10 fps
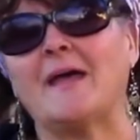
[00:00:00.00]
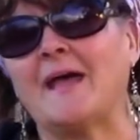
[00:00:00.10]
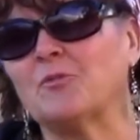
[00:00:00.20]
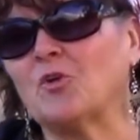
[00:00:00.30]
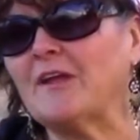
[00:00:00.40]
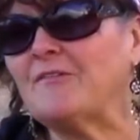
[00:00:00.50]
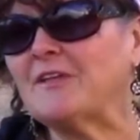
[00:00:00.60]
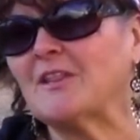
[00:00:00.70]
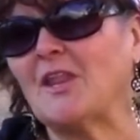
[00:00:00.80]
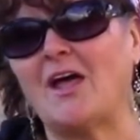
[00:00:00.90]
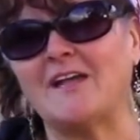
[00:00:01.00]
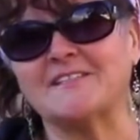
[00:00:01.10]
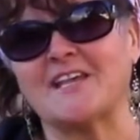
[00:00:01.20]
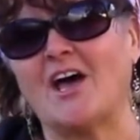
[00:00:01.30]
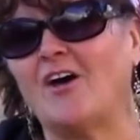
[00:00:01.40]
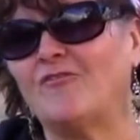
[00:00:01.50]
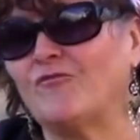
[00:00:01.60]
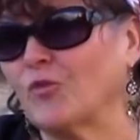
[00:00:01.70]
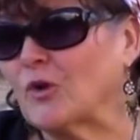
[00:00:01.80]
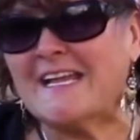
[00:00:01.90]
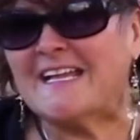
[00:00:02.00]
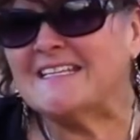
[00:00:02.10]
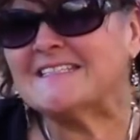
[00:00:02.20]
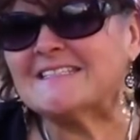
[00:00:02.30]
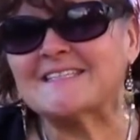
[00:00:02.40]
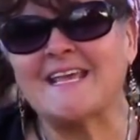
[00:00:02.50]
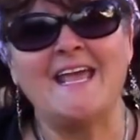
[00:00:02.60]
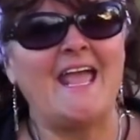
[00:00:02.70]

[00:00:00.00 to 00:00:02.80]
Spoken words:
I'm grieving the loss of friends.